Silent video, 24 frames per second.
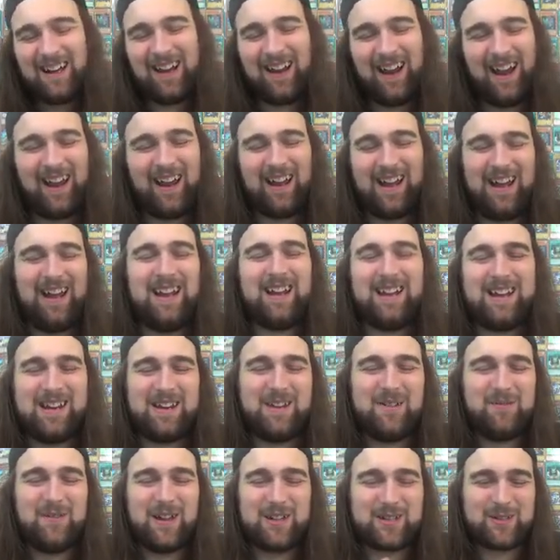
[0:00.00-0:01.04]
I
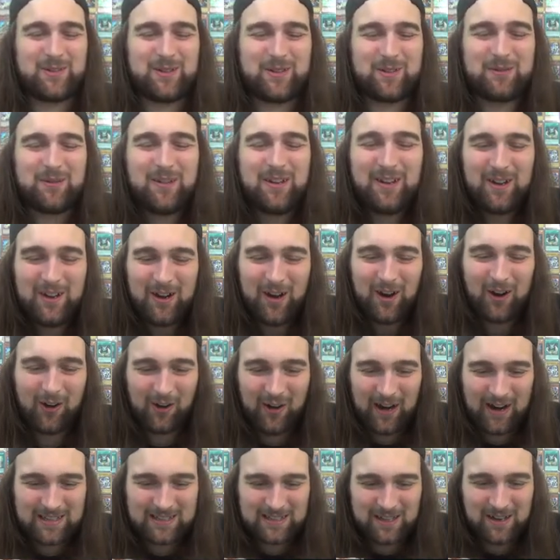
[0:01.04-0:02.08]
can mess with them. All
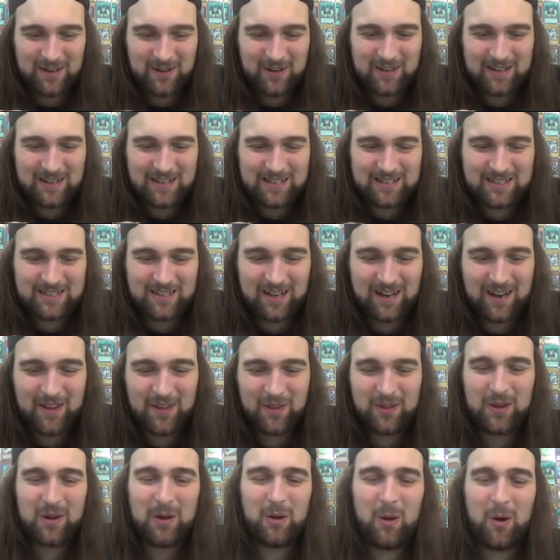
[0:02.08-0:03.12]
right, uh,
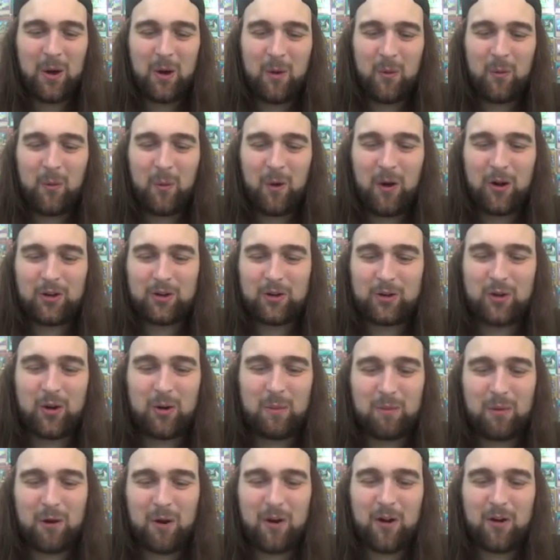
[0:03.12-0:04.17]
Yisan the uh,
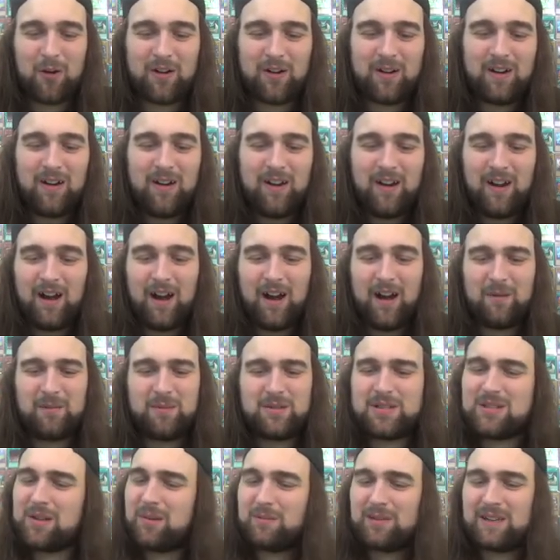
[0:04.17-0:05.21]
Wanderer Bard.
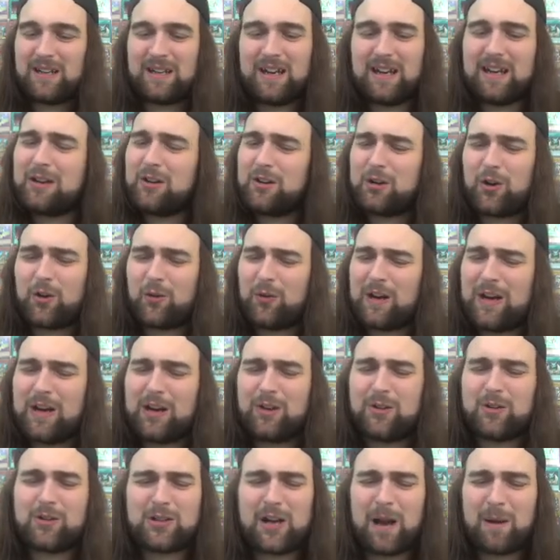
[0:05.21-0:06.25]
Um, something in
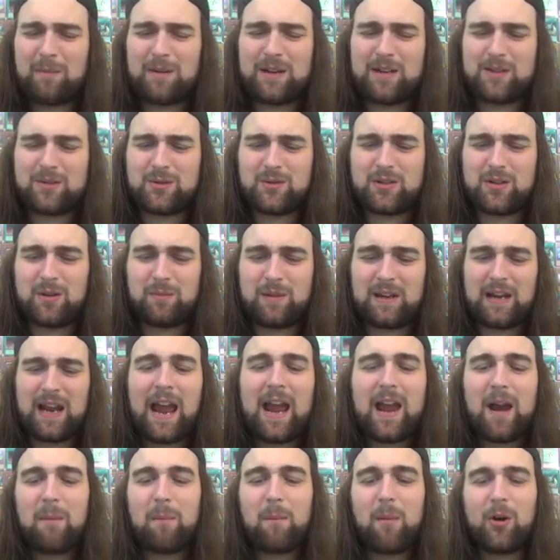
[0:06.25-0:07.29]
Korean or Japanese or something.
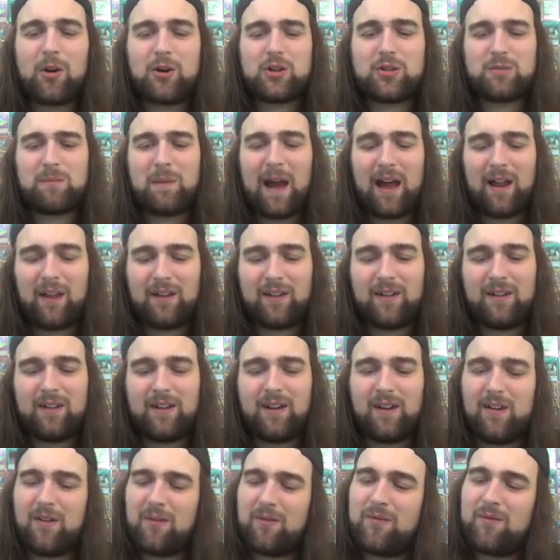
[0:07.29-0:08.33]
Hey, a Marshmallow,
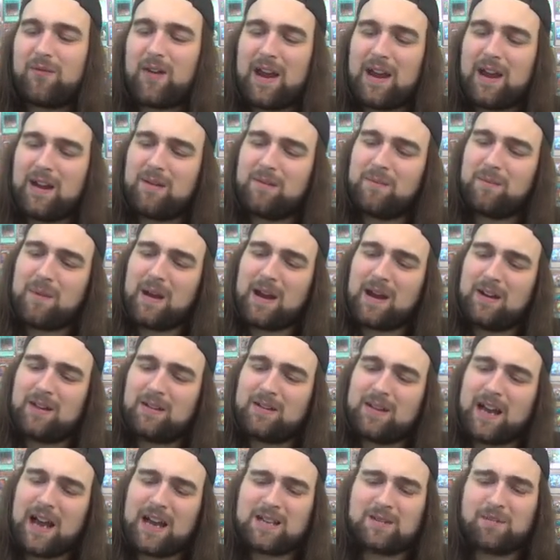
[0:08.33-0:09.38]
a
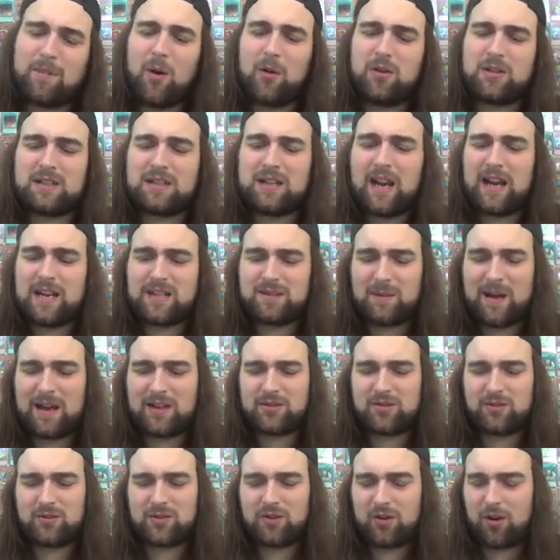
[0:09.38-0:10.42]
fan-made Dice Modes Dice
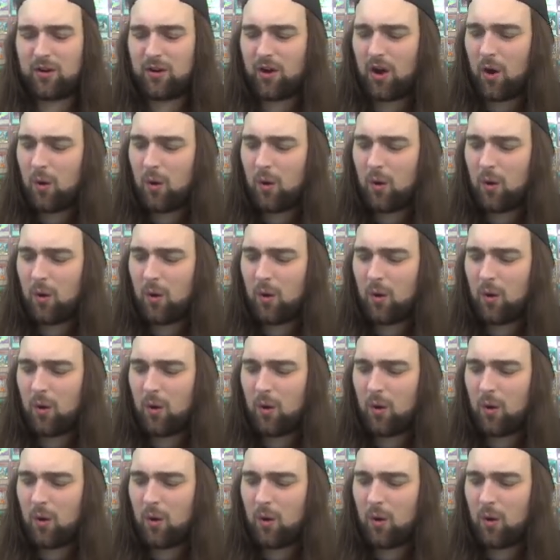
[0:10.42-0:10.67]
Masters card.